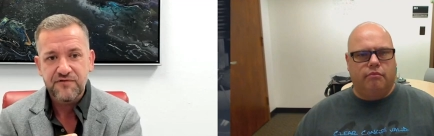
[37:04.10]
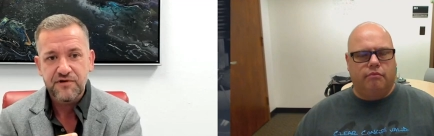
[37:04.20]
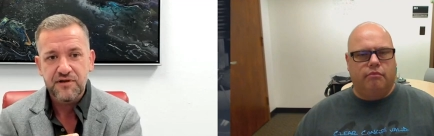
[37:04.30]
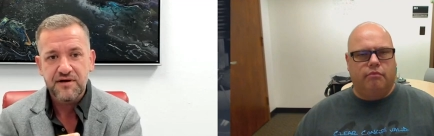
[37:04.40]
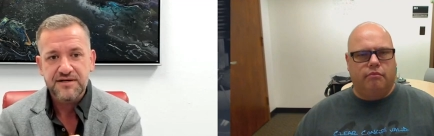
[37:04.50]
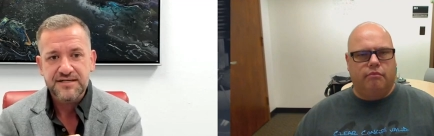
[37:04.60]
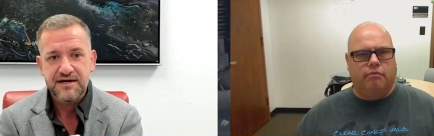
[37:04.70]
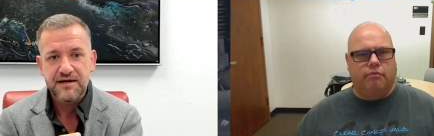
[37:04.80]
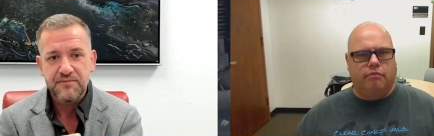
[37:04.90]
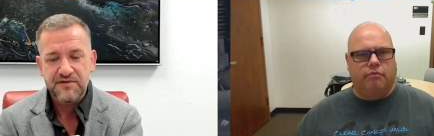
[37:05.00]
Speaker 1: for a long
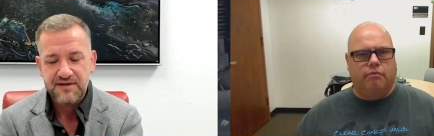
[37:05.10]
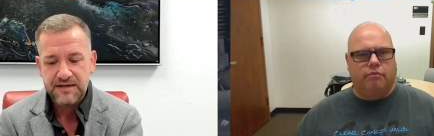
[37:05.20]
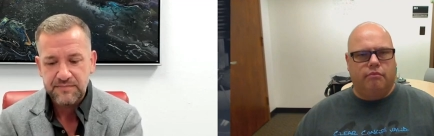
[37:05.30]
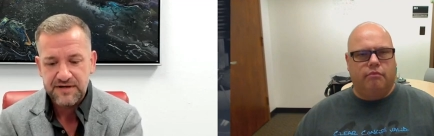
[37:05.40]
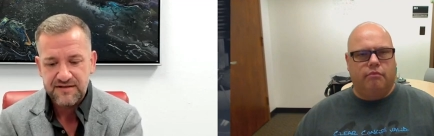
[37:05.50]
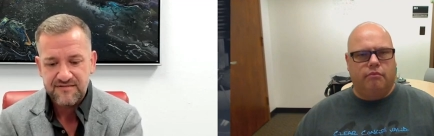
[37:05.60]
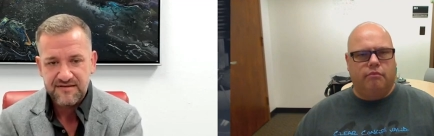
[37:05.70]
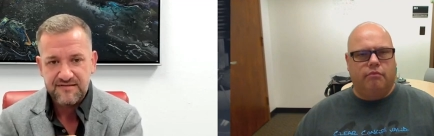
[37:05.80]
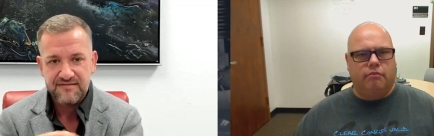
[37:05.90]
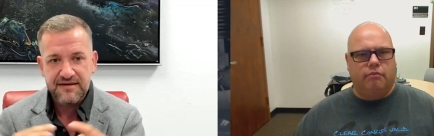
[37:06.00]
time with companies
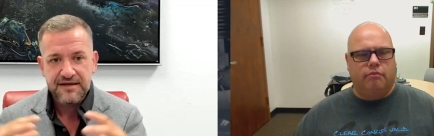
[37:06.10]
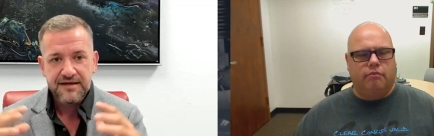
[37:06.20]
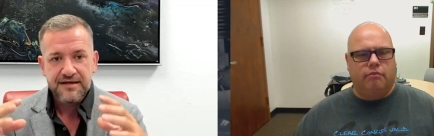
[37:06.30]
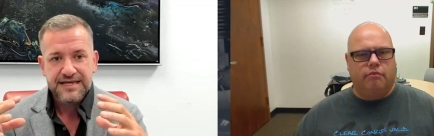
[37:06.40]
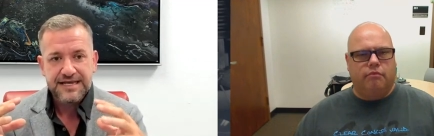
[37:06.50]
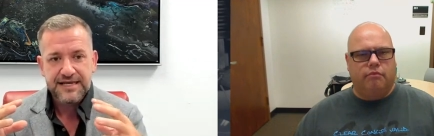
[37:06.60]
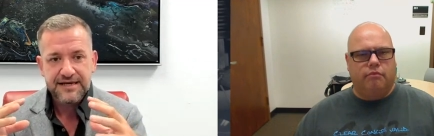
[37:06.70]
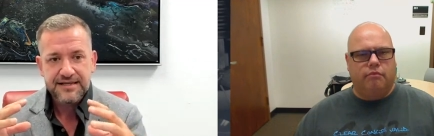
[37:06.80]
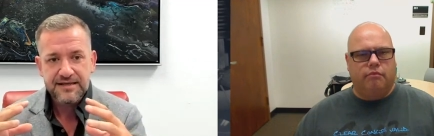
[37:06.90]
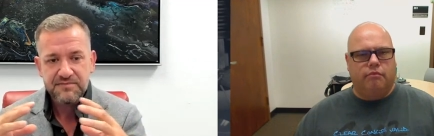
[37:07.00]
is
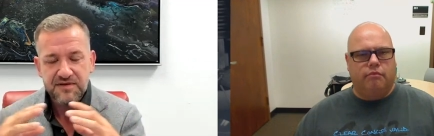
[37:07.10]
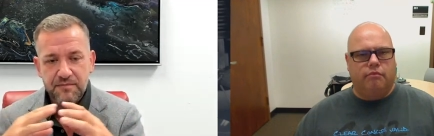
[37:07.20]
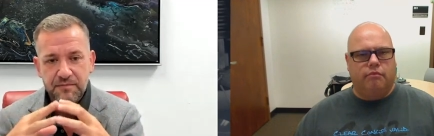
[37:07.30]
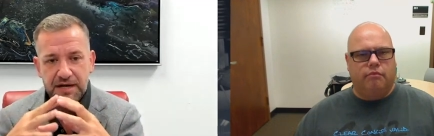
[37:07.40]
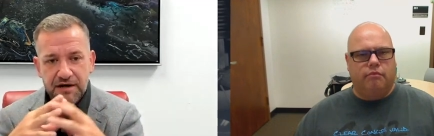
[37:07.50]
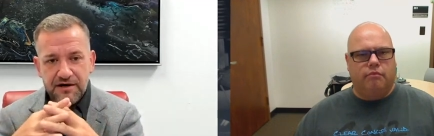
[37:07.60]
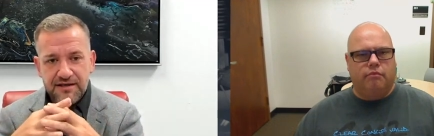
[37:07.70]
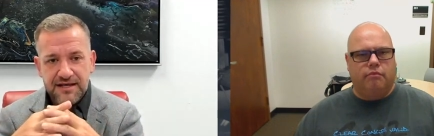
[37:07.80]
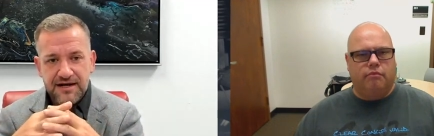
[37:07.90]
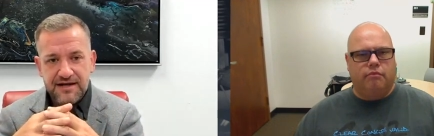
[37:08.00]
getting them to marry
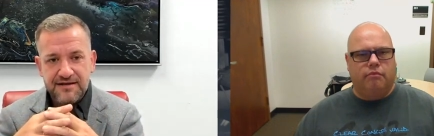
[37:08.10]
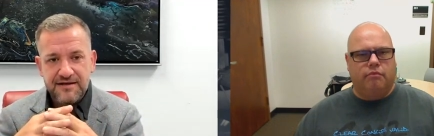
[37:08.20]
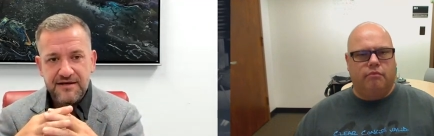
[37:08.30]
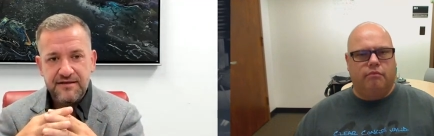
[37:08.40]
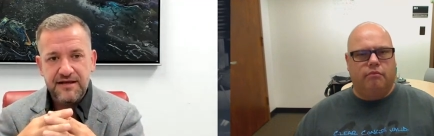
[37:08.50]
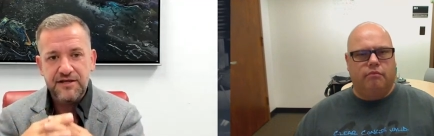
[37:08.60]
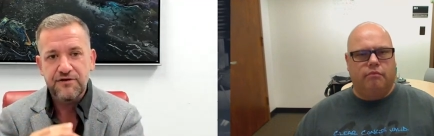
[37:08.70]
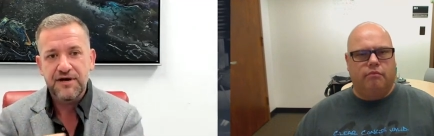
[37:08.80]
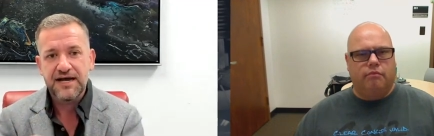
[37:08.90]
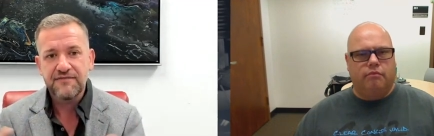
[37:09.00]
the idea that
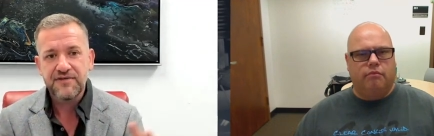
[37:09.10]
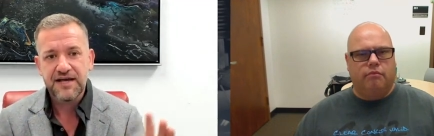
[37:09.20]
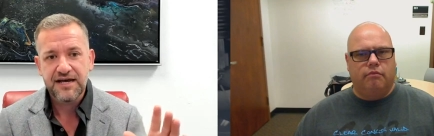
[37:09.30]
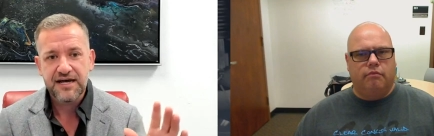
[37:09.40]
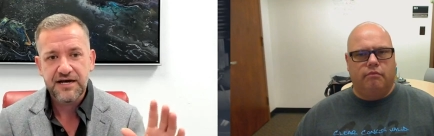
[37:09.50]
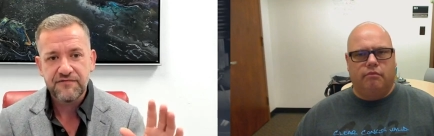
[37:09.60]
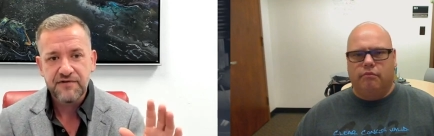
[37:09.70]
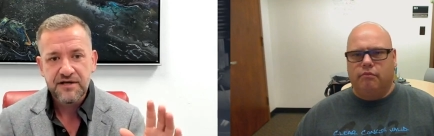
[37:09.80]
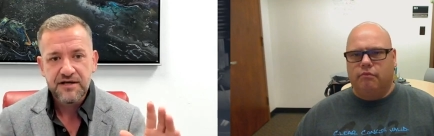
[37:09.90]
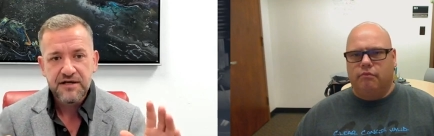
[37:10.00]
you have to have
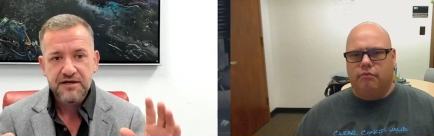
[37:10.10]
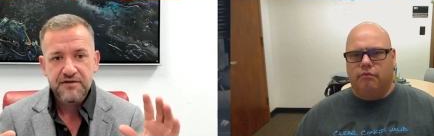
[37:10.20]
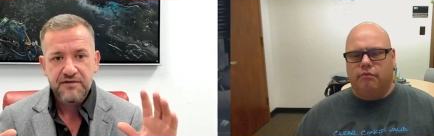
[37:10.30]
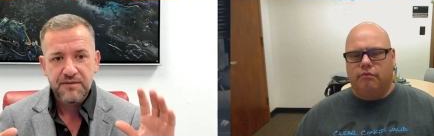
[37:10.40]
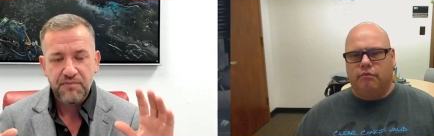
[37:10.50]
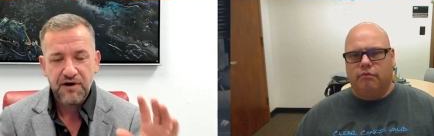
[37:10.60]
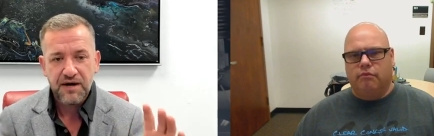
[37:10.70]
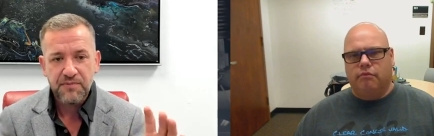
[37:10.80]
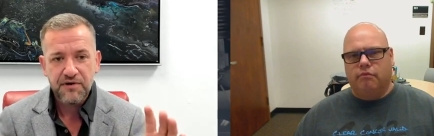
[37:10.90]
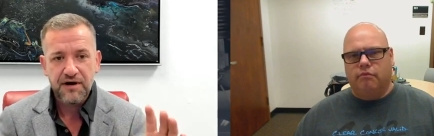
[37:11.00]
the
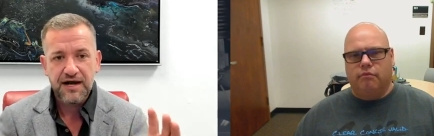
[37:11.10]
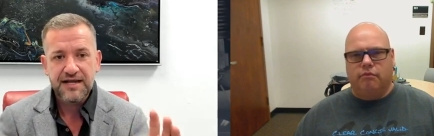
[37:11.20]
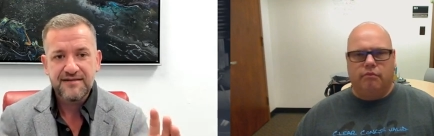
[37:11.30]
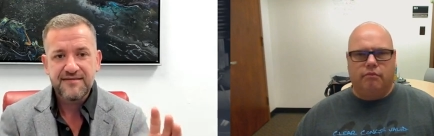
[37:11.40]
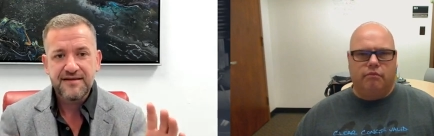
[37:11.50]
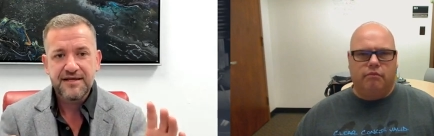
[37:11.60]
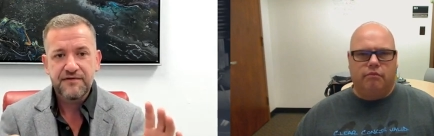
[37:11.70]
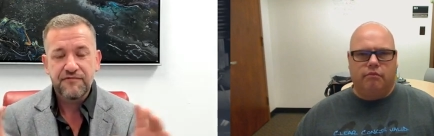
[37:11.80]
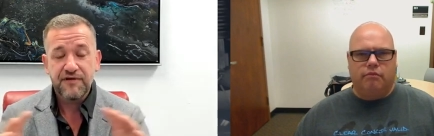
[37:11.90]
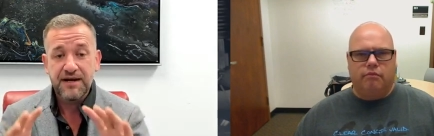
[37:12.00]
proper
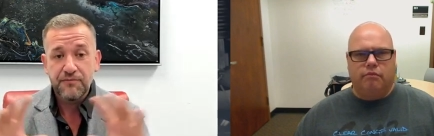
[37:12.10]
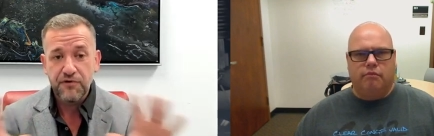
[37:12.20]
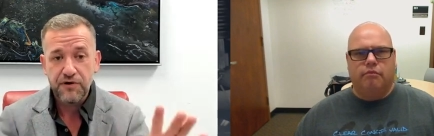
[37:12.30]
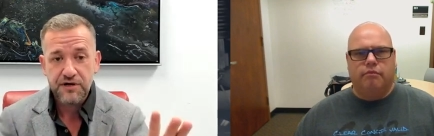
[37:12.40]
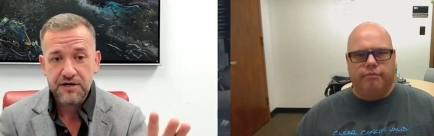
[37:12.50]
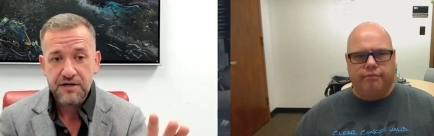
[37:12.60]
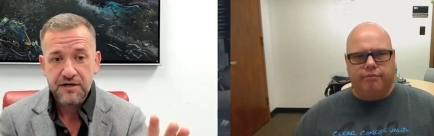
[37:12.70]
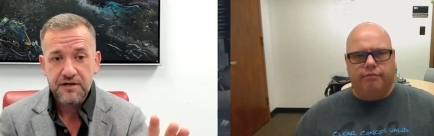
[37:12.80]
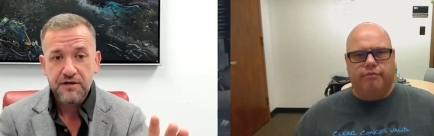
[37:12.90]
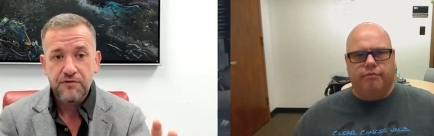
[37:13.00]
IT framework
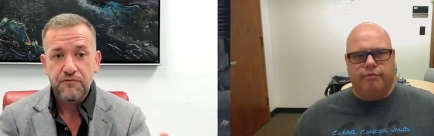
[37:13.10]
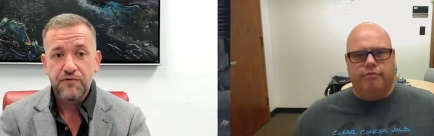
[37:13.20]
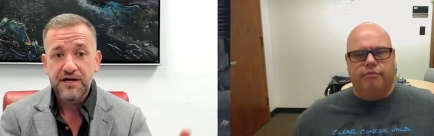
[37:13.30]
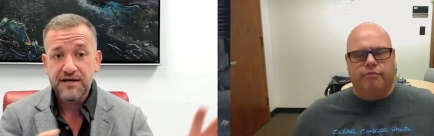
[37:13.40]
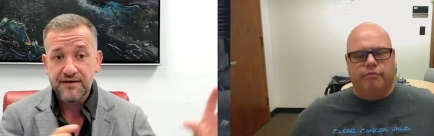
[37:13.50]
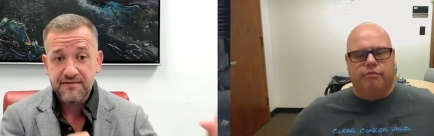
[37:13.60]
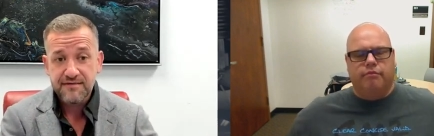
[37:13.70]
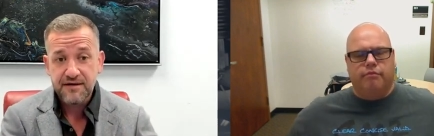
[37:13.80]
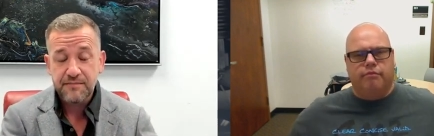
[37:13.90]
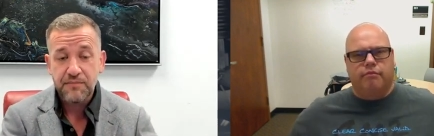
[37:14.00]
mm-hmm. with
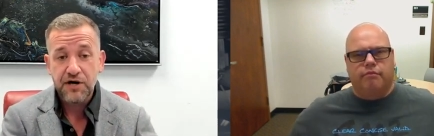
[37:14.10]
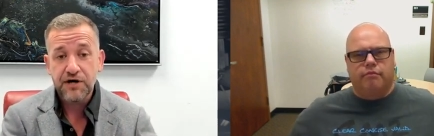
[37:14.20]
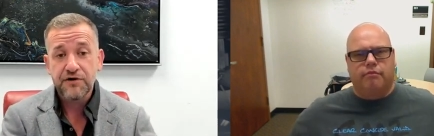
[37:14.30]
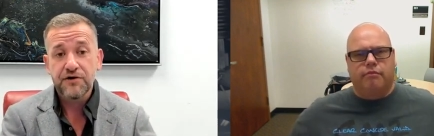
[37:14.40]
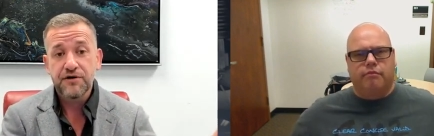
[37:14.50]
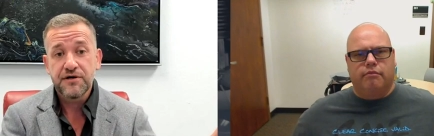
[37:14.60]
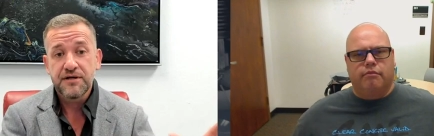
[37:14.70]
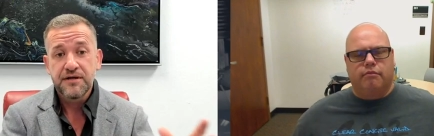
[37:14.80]
a modern